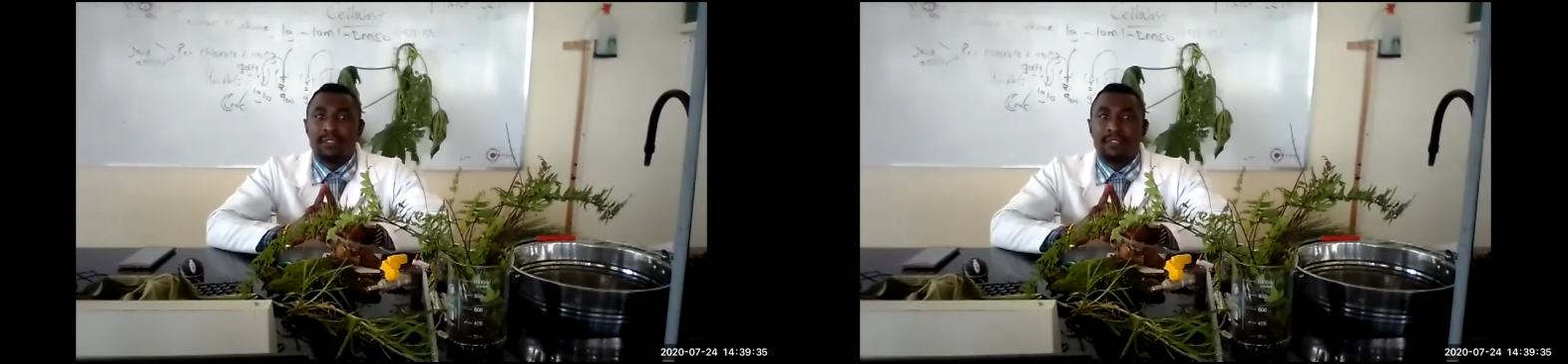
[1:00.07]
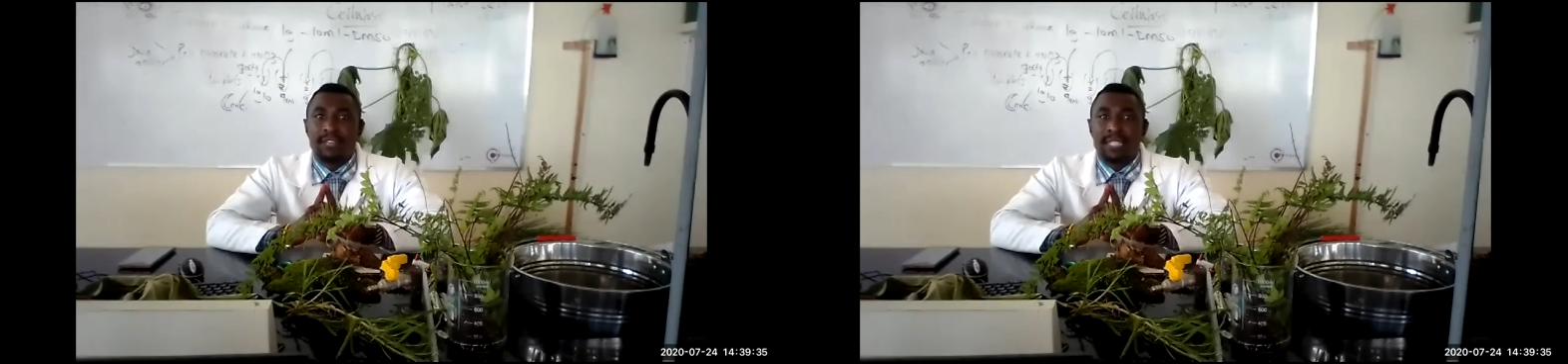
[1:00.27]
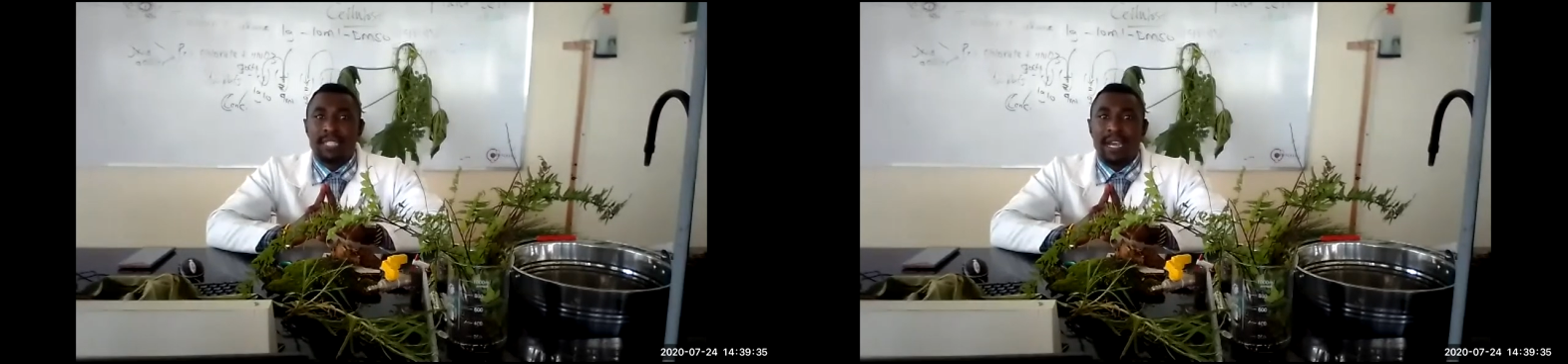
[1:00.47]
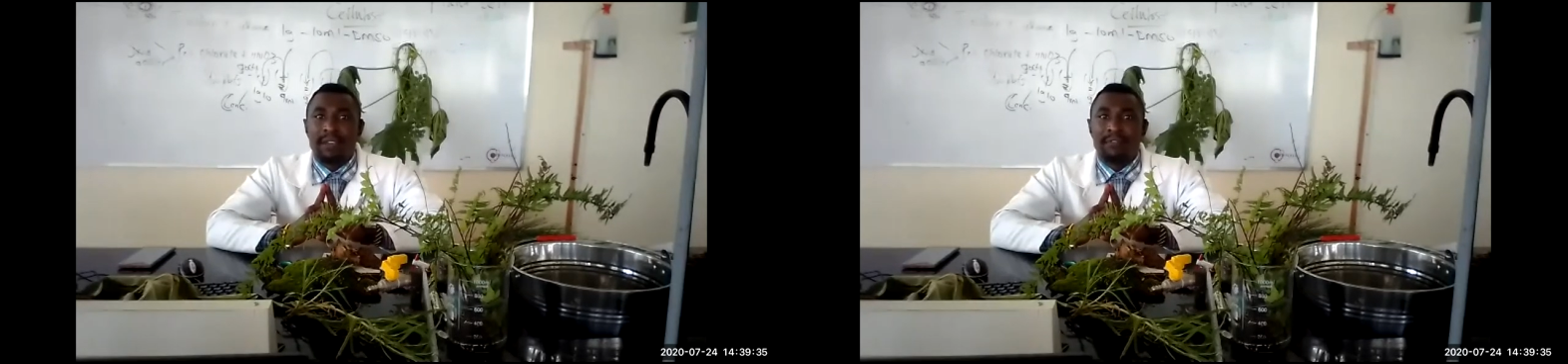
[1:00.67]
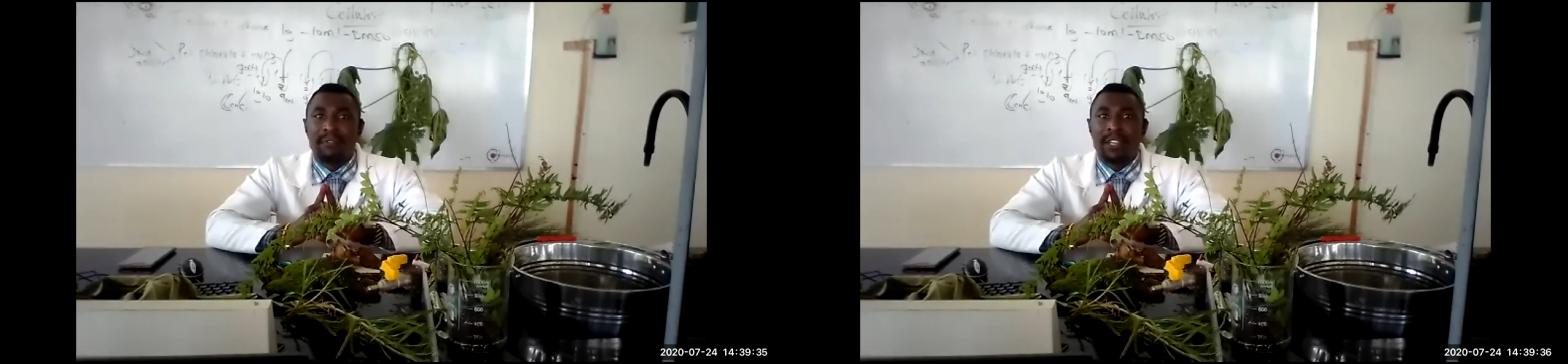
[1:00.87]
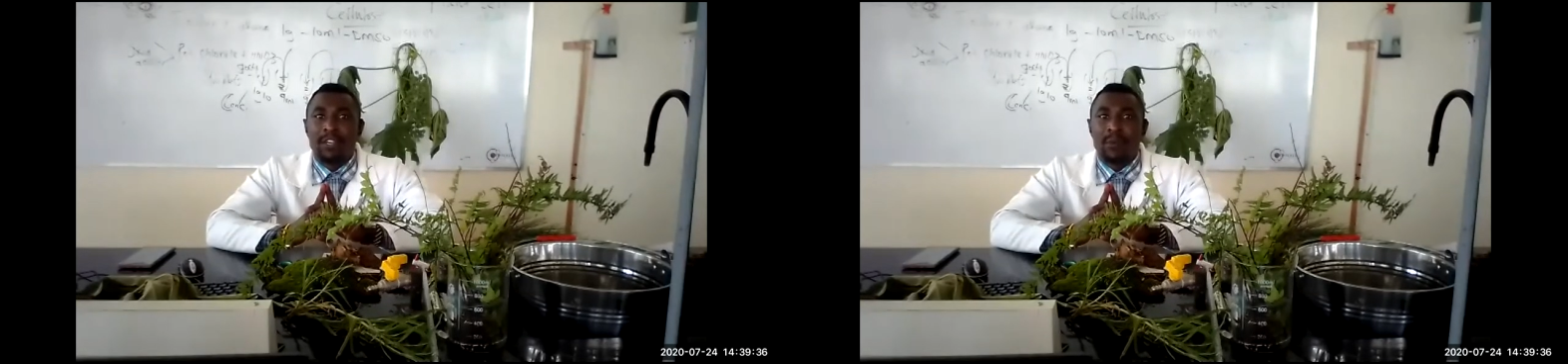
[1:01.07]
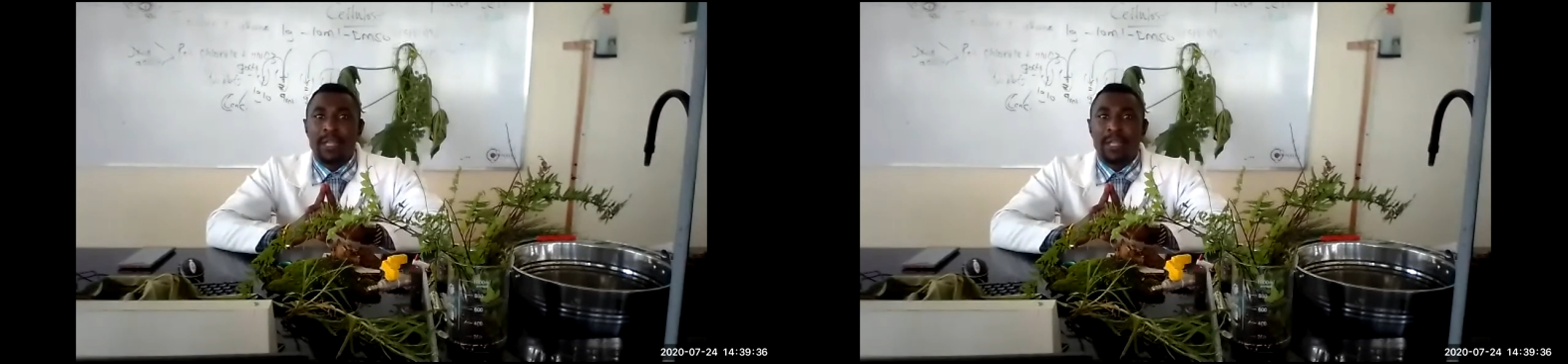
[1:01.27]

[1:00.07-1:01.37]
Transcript: that are very quite